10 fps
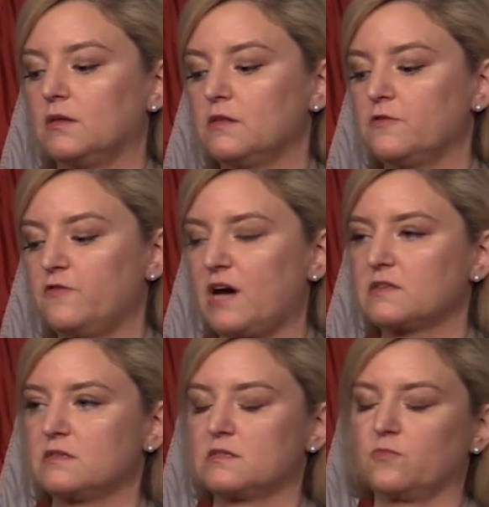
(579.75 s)
The
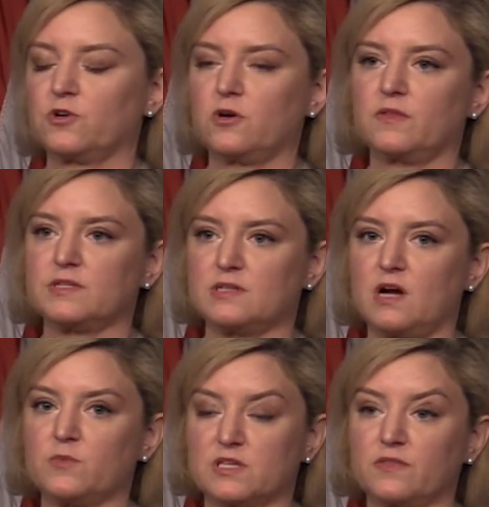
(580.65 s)
facts as were known at the
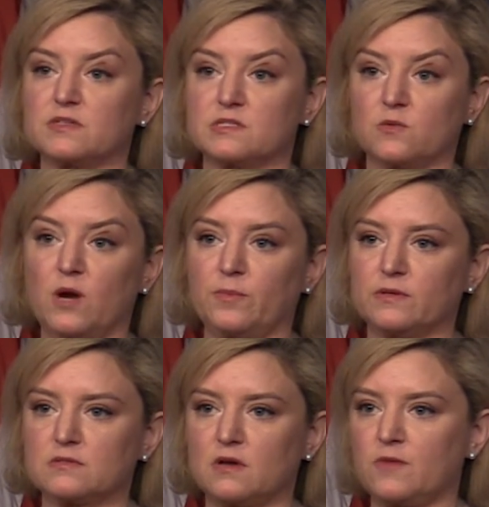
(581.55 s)
time was that this is a
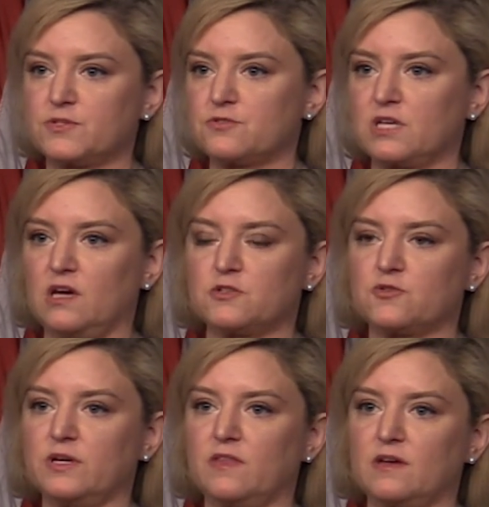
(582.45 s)
weapon. Officers can't
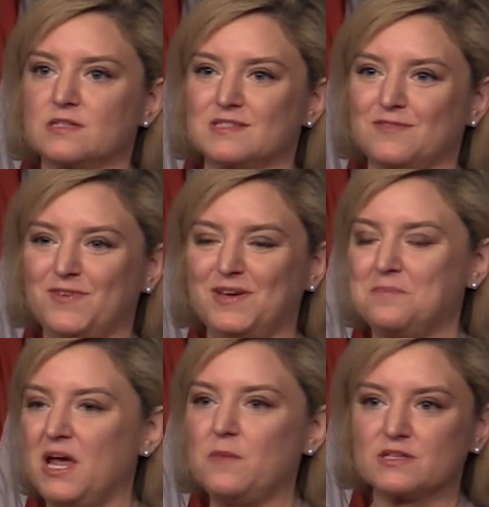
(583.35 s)
treat things as if
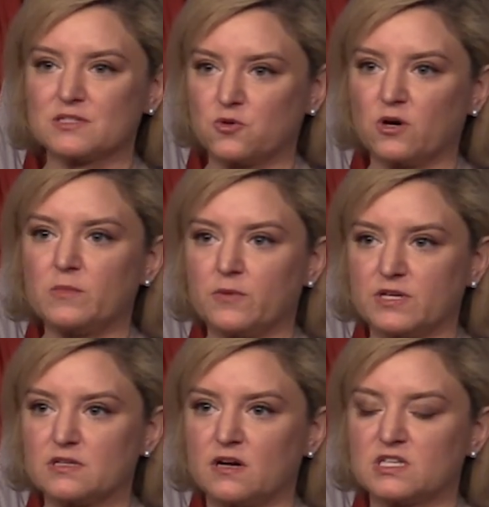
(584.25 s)
maybe it's a toy or maybe
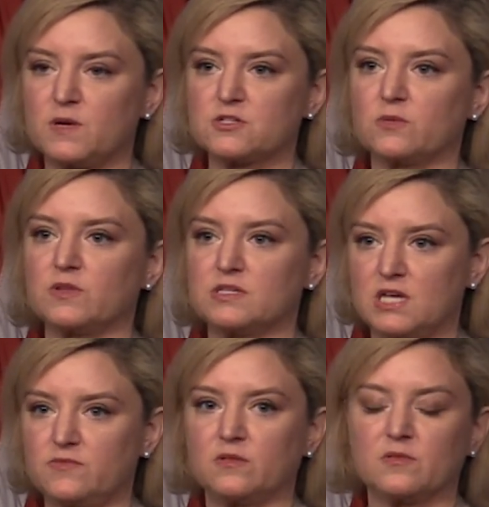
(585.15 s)
it's not, especially when the
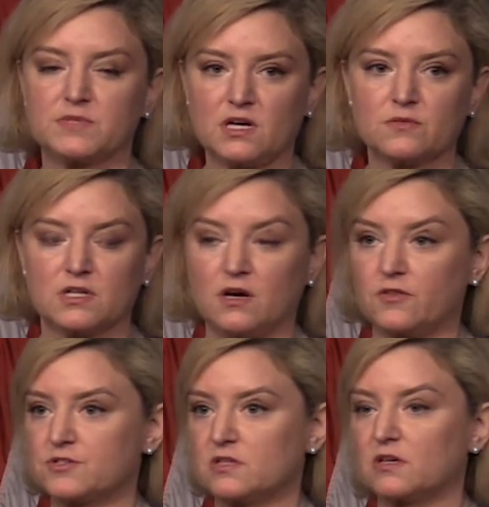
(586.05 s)
safety of themselves and
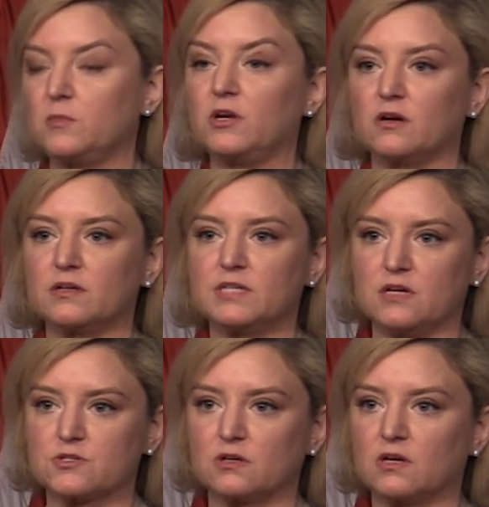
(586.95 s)
others in the community are in
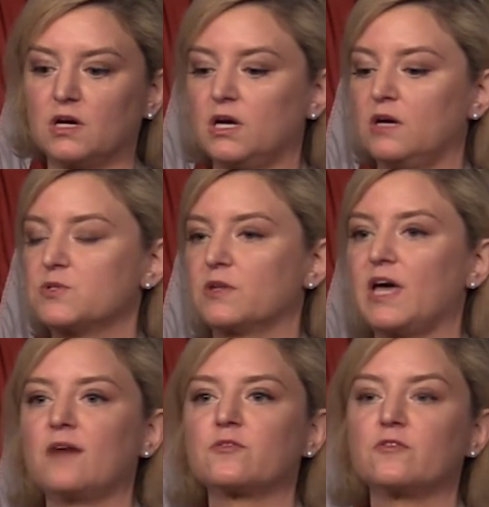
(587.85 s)
danger. It was only
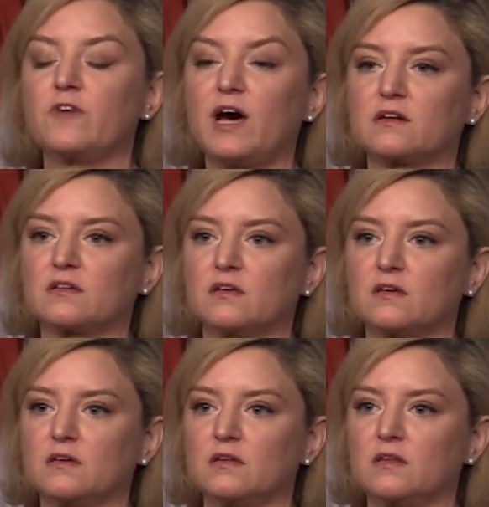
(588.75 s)
after the fact
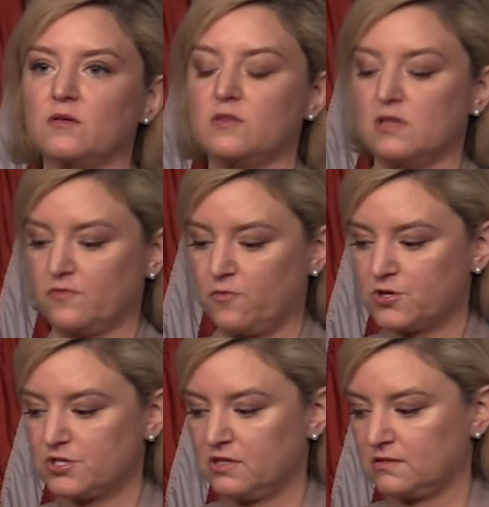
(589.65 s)
that the
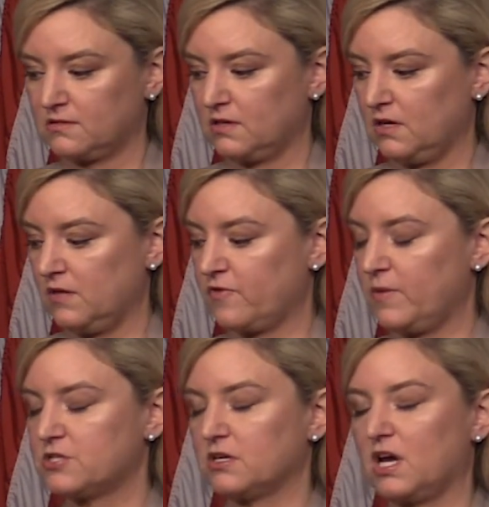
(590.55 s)
unfortunate
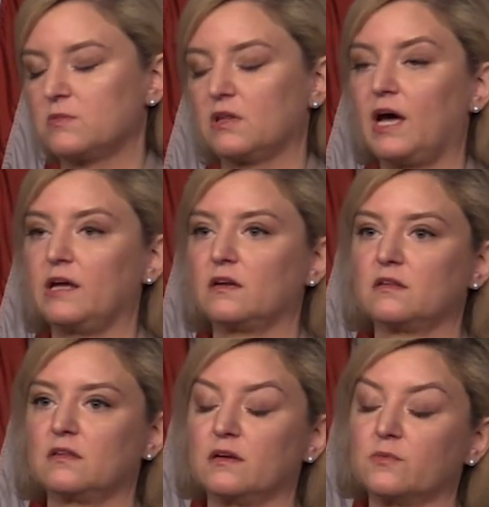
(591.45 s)
information came to light
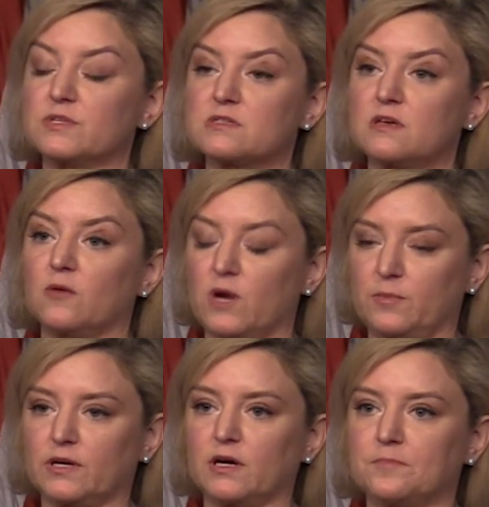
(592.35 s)
that it was a
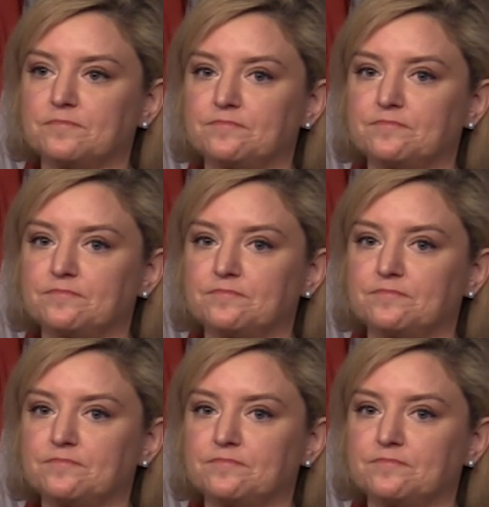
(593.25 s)
replica.